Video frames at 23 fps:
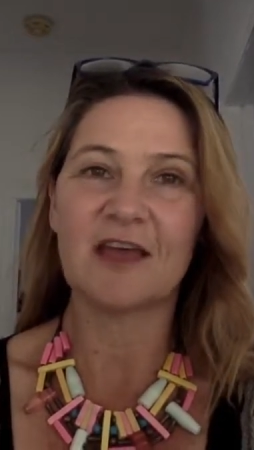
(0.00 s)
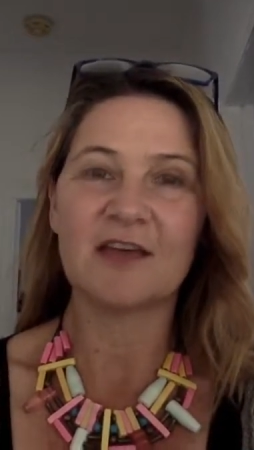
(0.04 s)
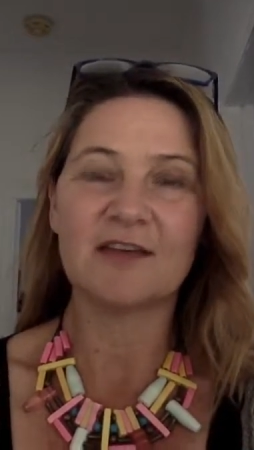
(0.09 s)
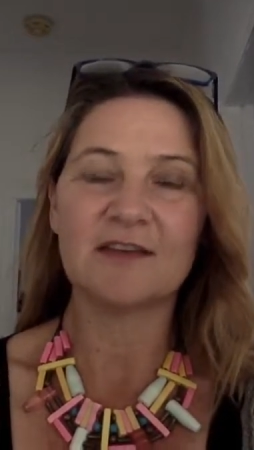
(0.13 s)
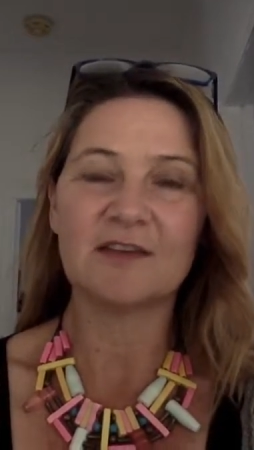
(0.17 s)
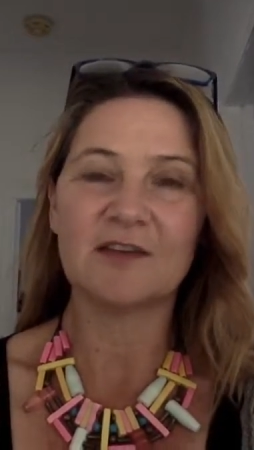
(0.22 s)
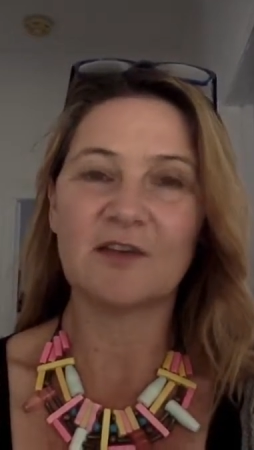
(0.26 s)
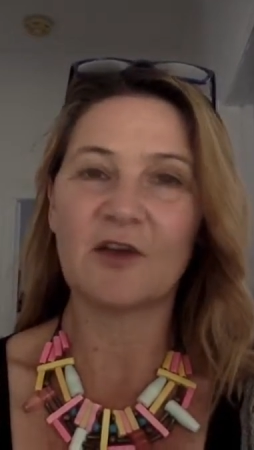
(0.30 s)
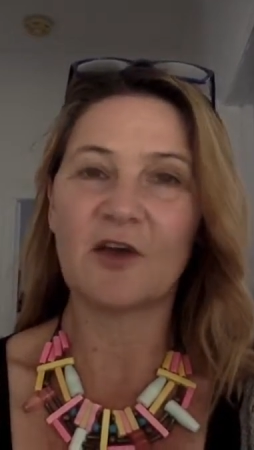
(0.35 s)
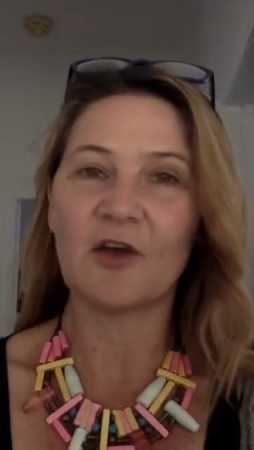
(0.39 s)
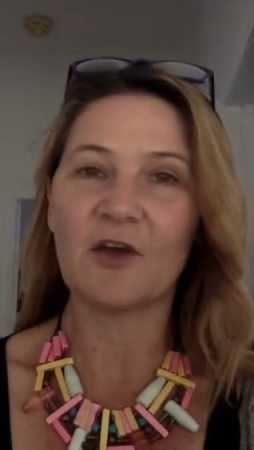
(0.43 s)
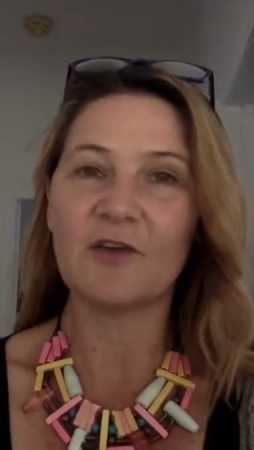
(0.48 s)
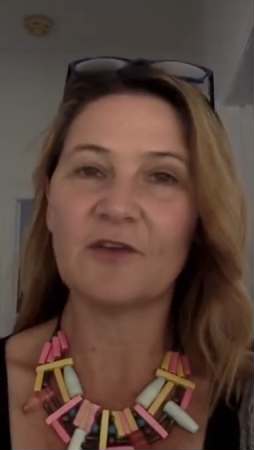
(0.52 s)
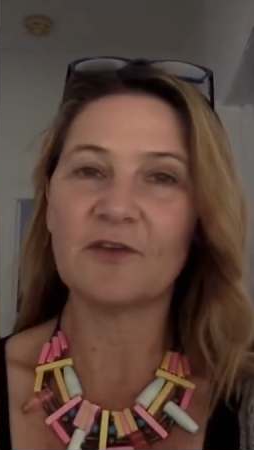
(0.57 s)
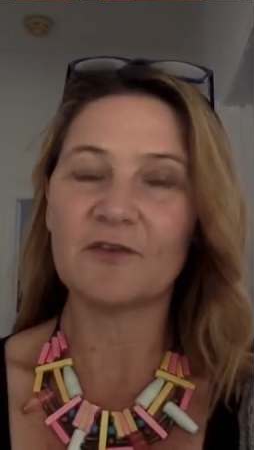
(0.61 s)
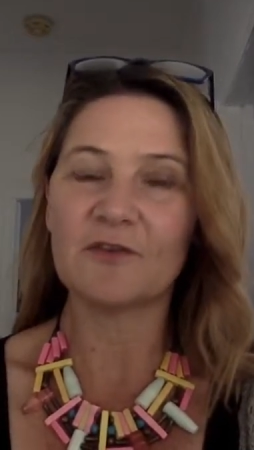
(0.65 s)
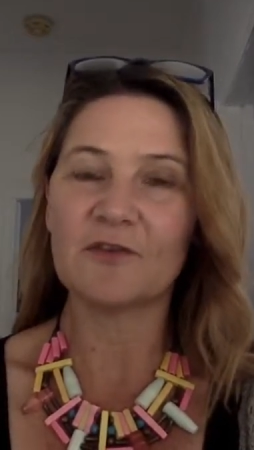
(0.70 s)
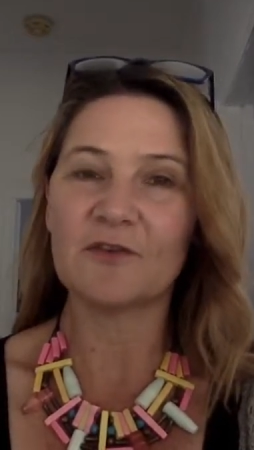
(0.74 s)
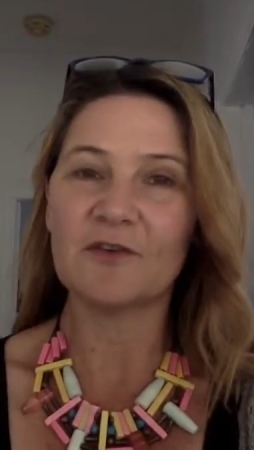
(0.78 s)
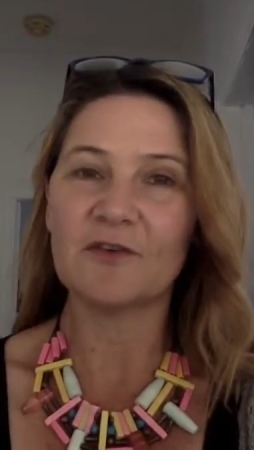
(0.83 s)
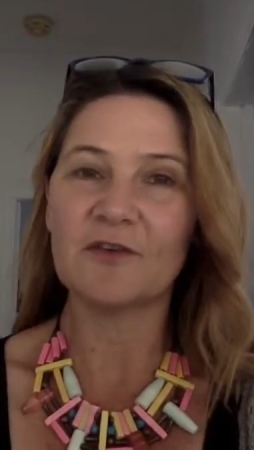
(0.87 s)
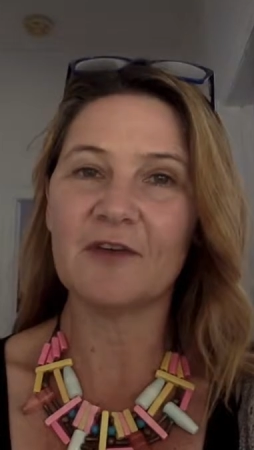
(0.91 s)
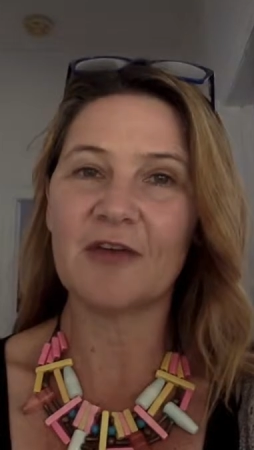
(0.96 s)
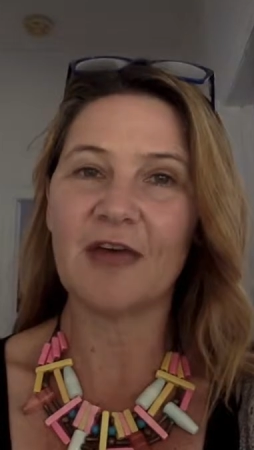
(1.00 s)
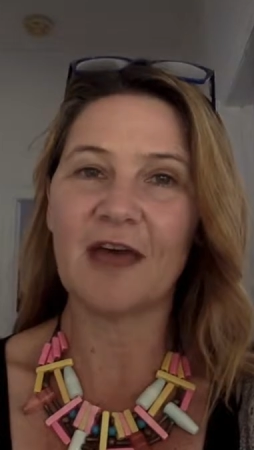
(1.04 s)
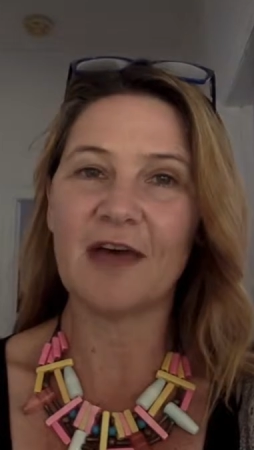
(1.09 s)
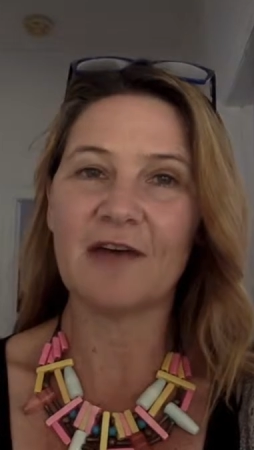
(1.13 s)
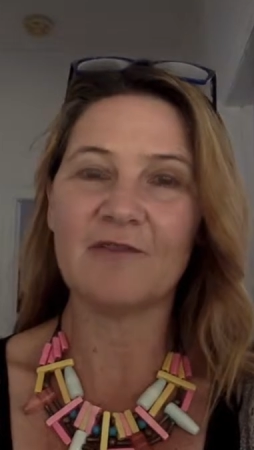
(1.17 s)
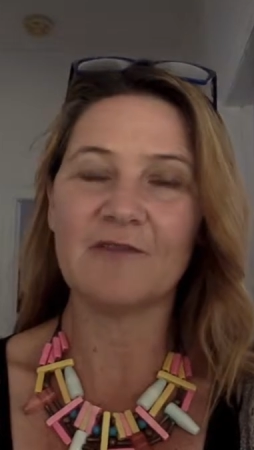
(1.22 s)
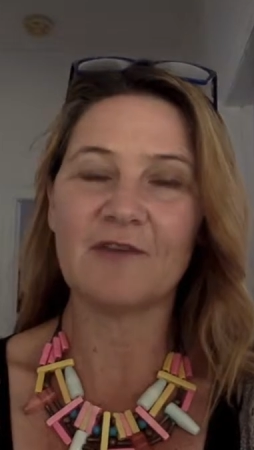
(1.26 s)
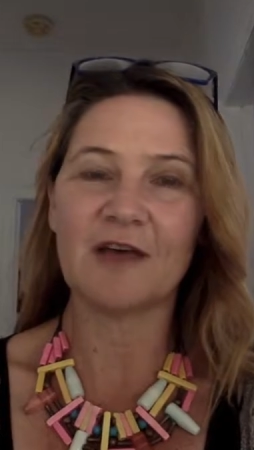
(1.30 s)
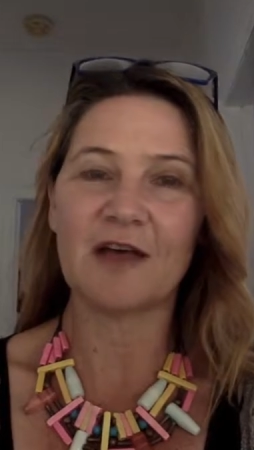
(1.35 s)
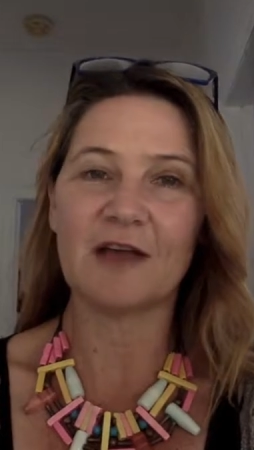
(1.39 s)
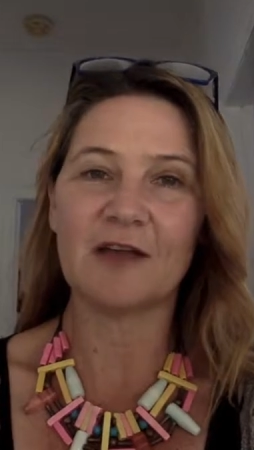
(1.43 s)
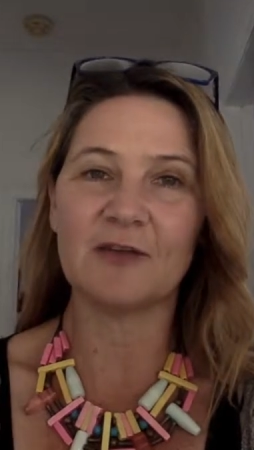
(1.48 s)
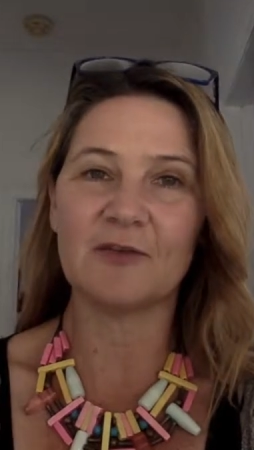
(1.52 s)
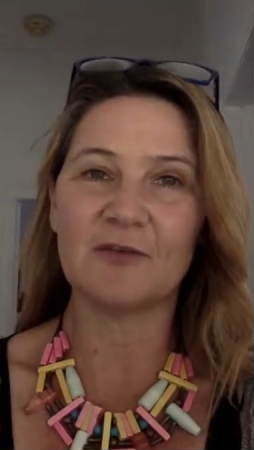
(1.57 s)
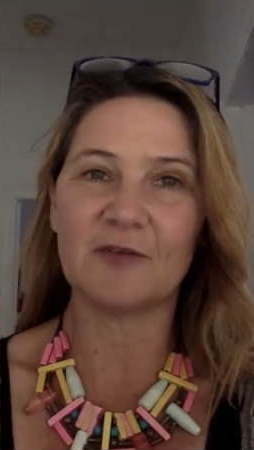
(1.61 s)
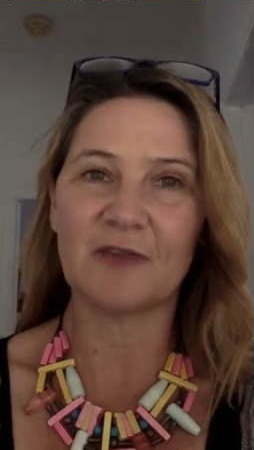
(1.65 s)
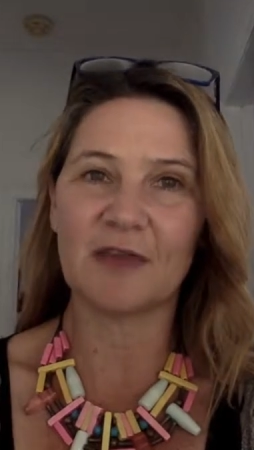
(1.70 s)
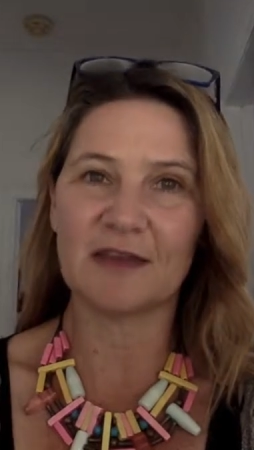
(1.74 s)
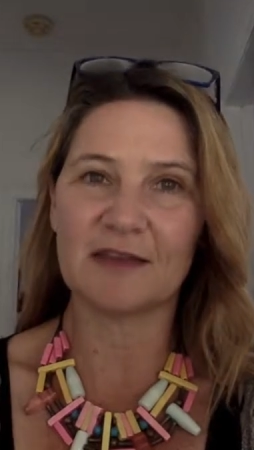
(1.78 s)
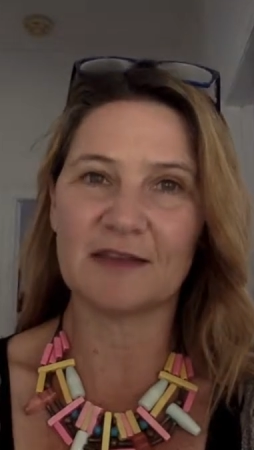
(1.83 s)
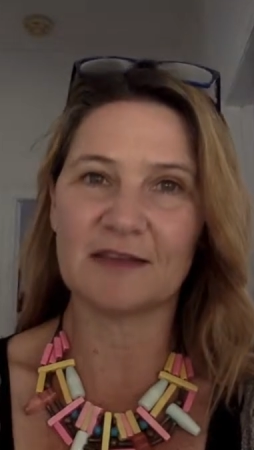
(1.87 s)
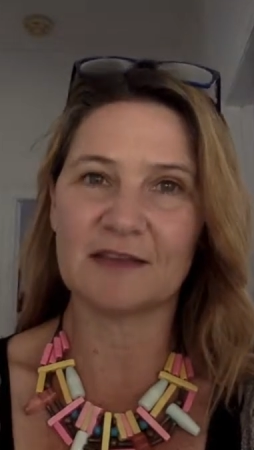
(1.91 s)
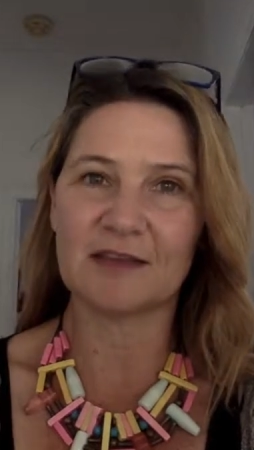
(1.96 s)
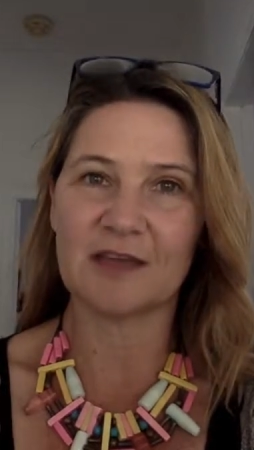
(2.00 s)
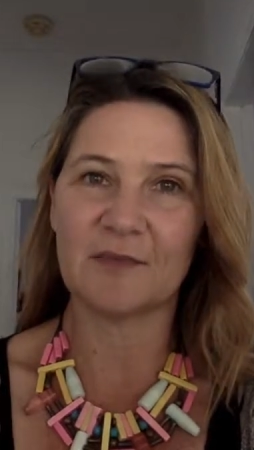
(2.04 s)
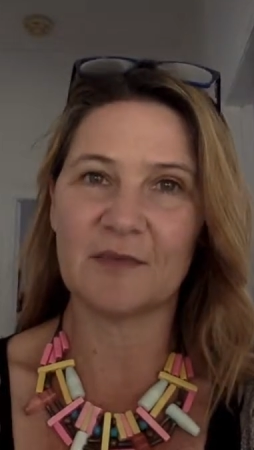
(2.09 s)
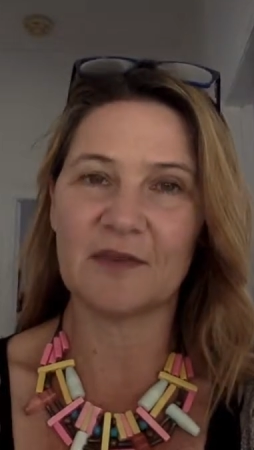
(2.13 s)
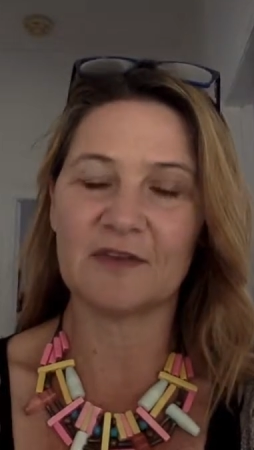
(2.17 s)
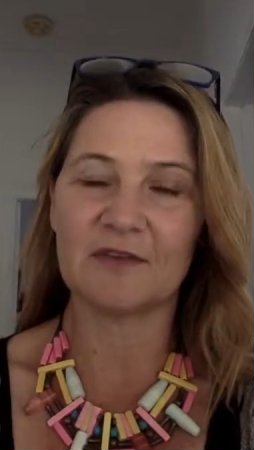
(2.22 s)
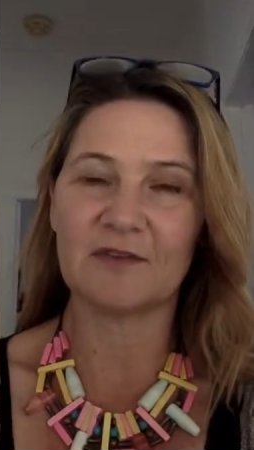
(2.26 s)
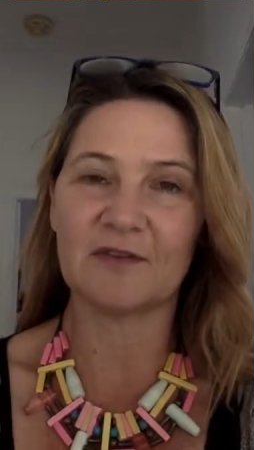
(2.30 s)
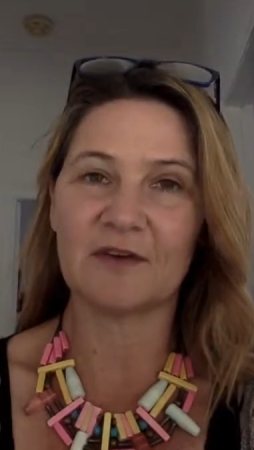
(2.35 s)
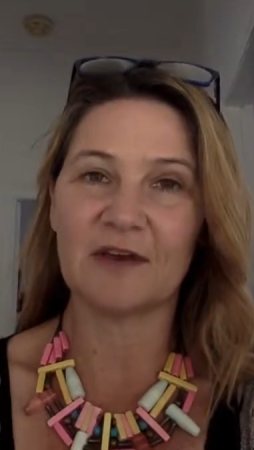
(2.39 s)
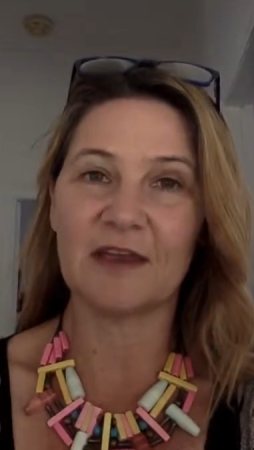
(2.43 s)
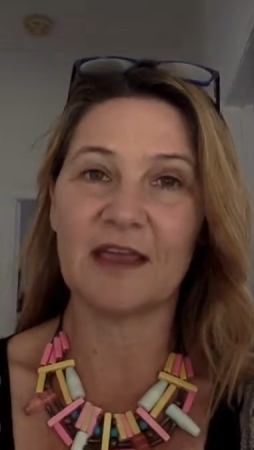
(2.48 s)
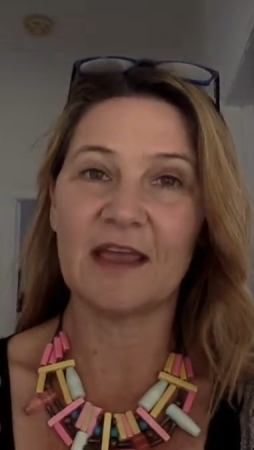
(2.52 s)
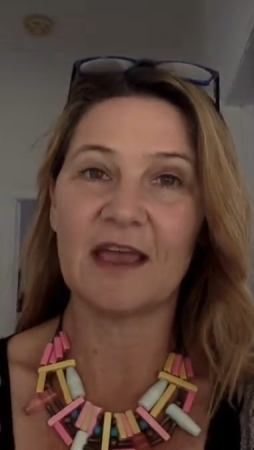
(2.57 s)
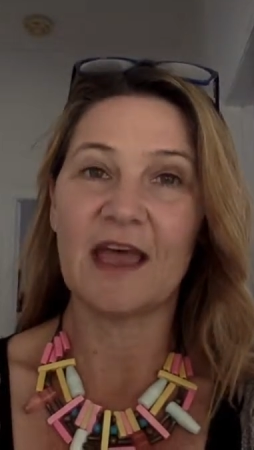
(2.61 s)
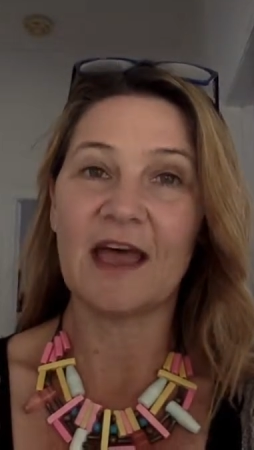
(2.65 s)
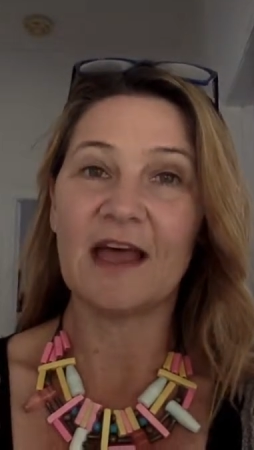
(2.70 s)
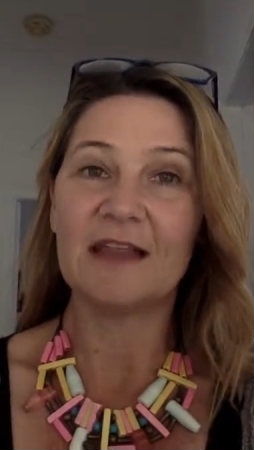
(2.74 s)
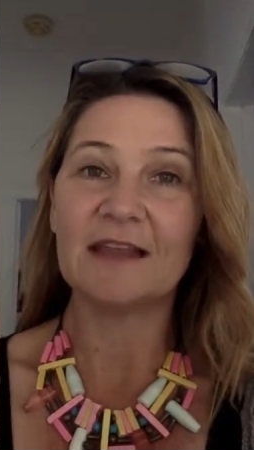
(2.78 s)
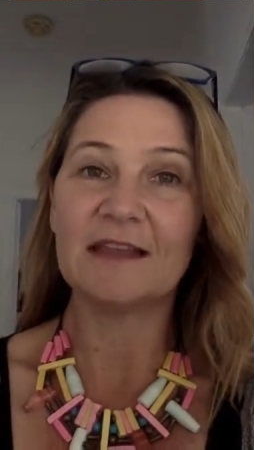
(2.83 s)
So go through, have a look at assignment 3,